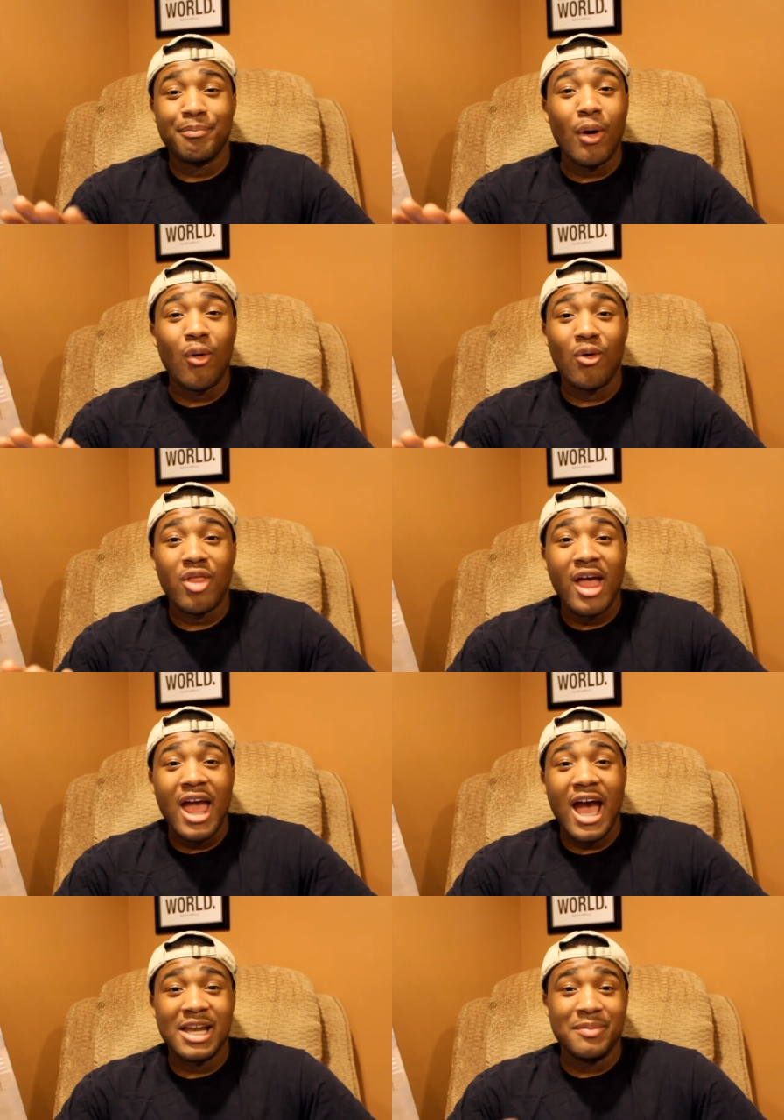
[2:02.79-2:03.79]
both
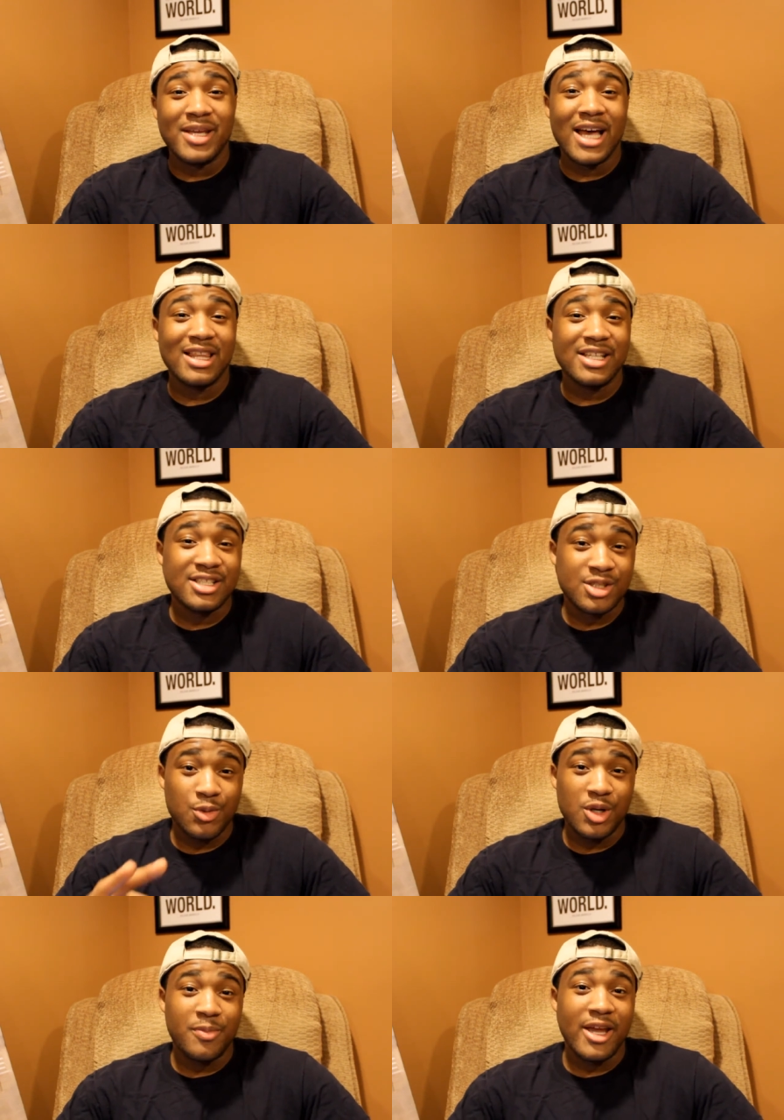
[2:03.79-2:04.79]
had to be at least
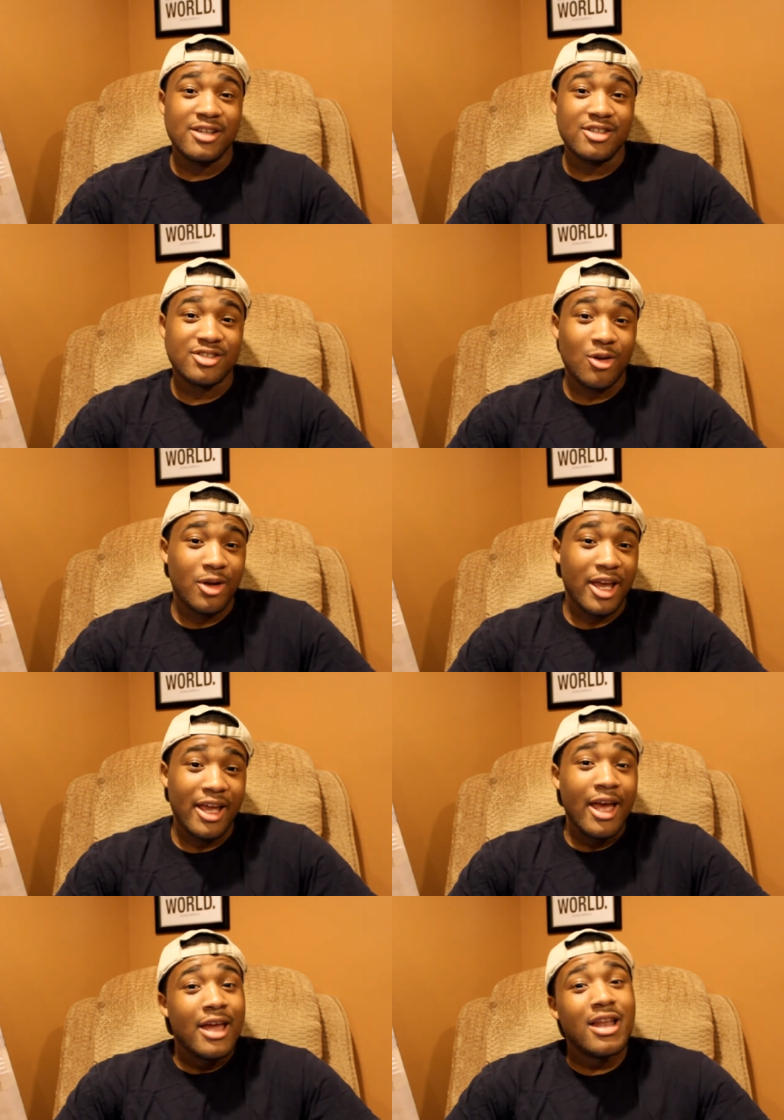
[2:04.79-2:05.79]
three pages,
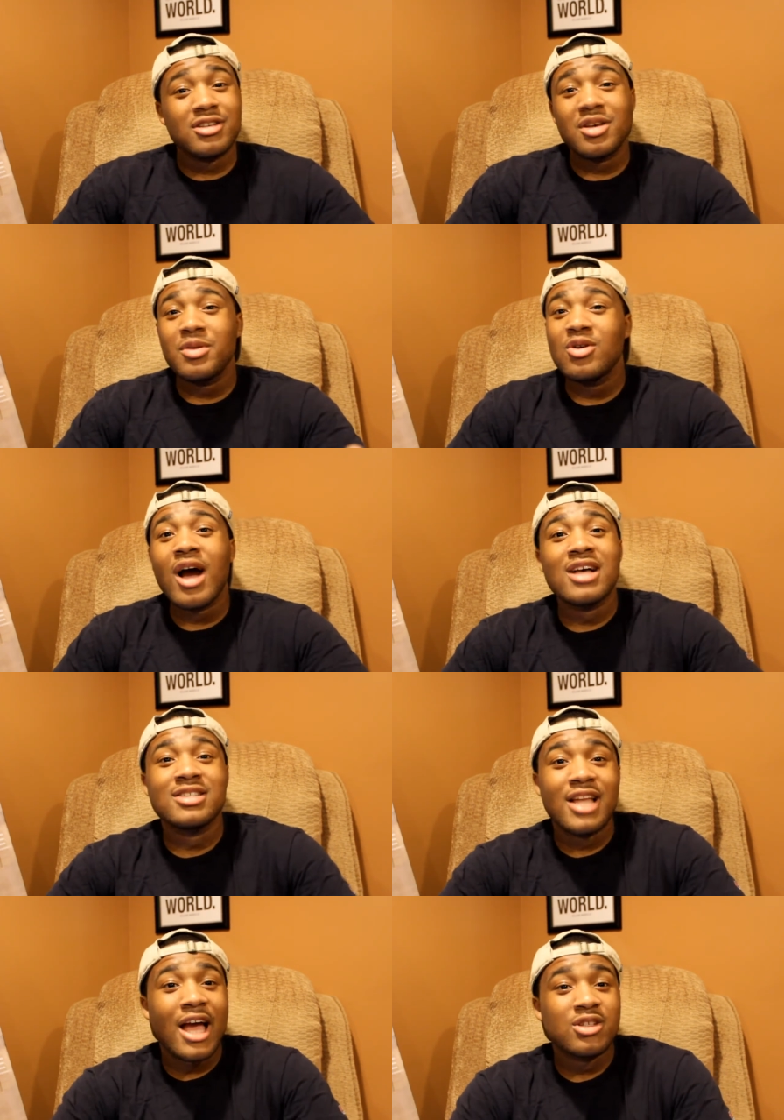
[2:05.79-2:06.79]
okay? Now, some of you
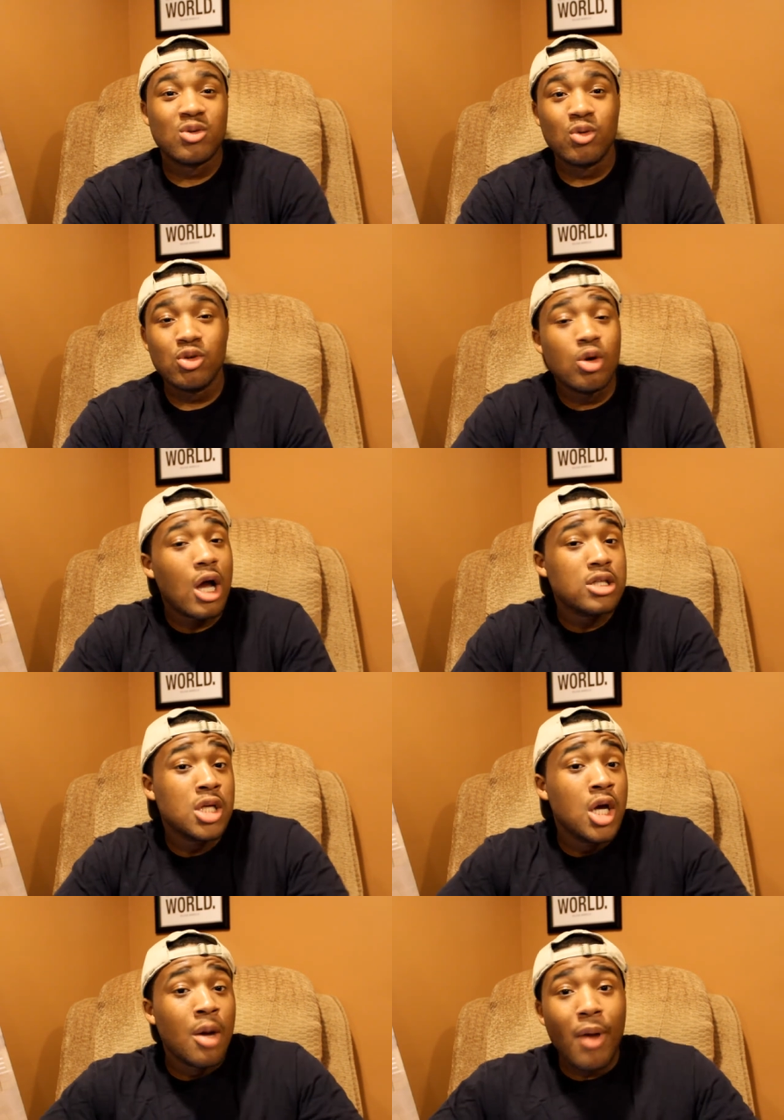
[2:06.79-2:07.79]
guys in high school, you
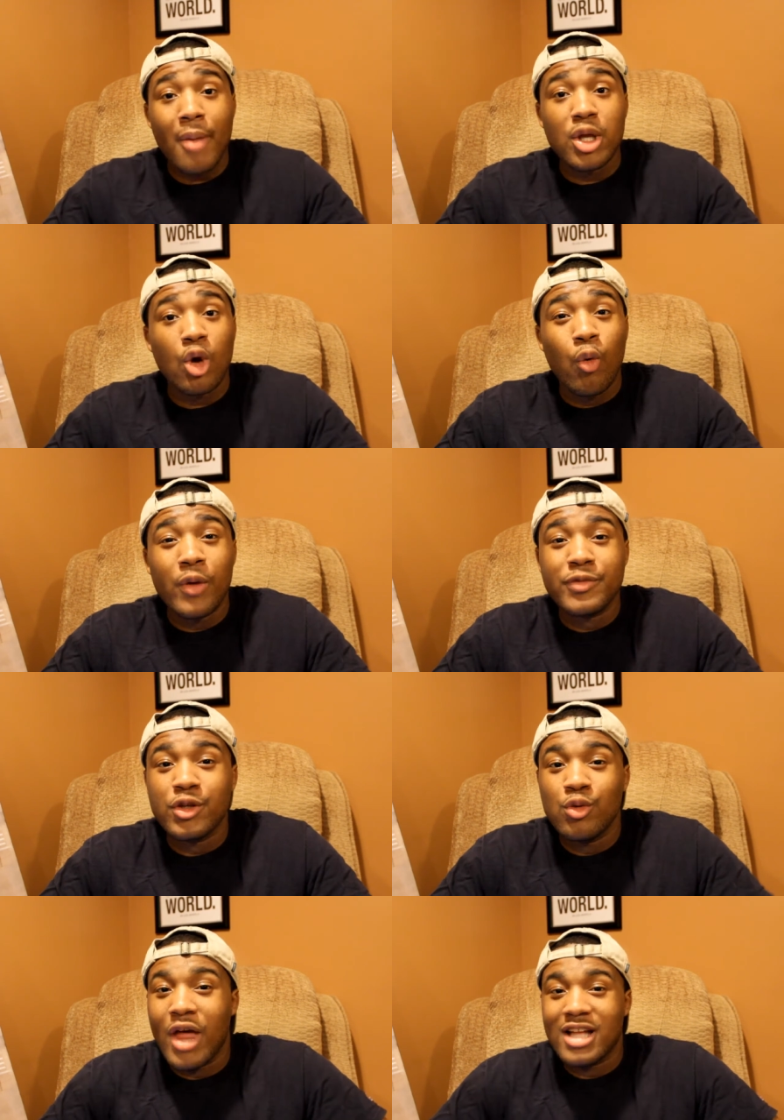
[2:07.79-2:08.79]
guys probably equipped
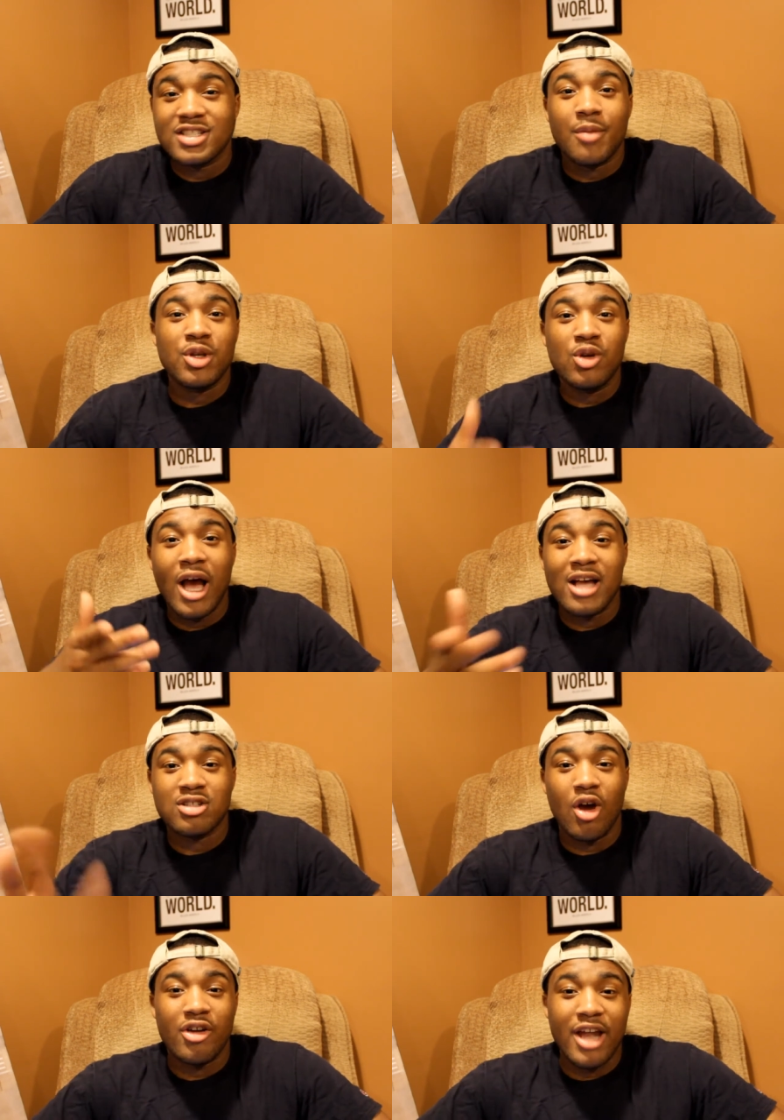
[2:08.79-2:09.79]
to do that. Some of you
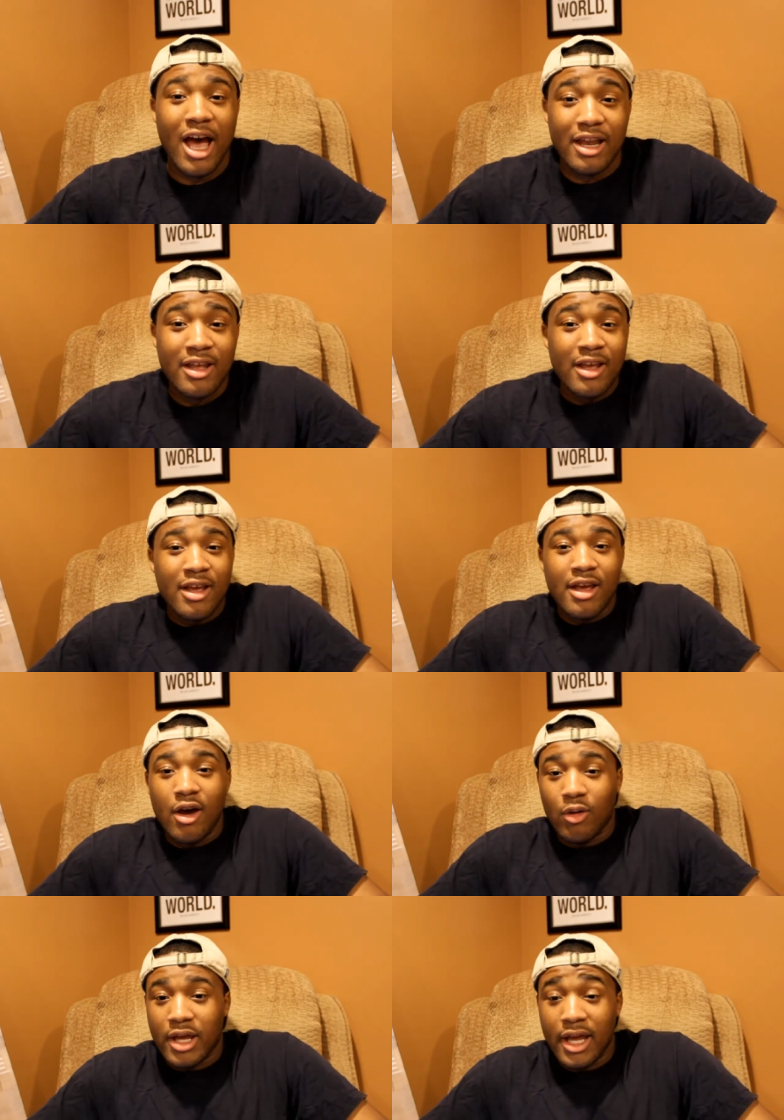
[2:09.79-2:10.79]
guys are not,
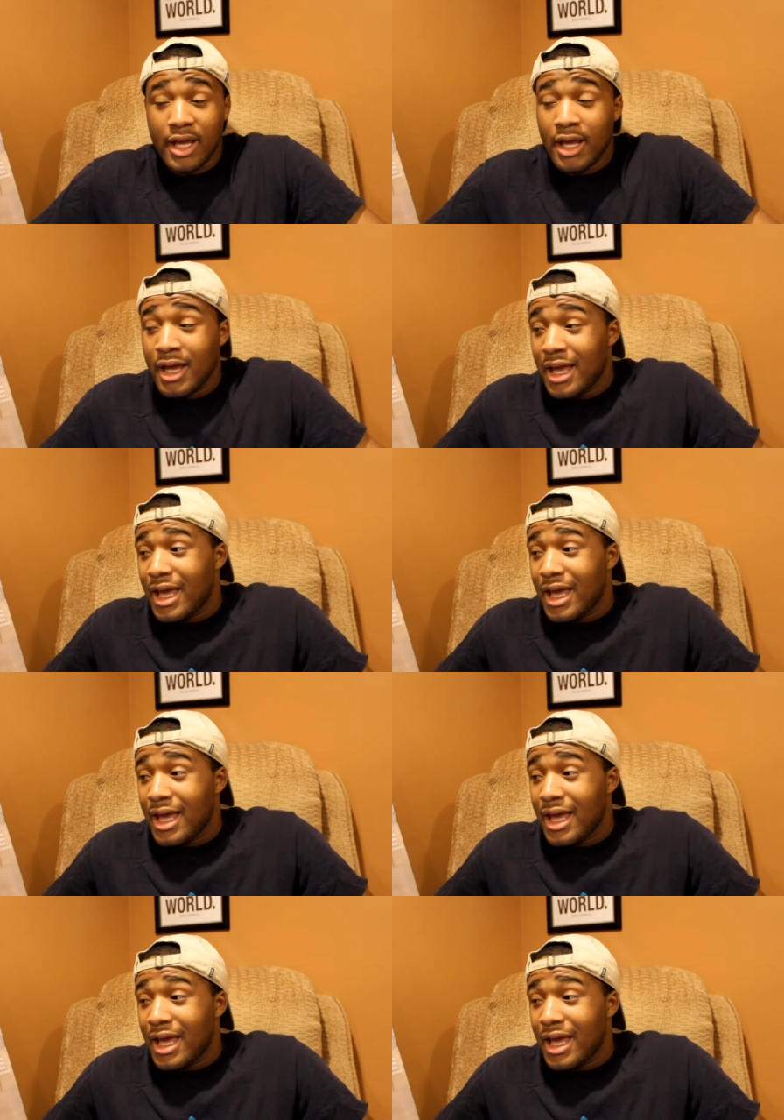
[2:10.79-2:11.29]
okay?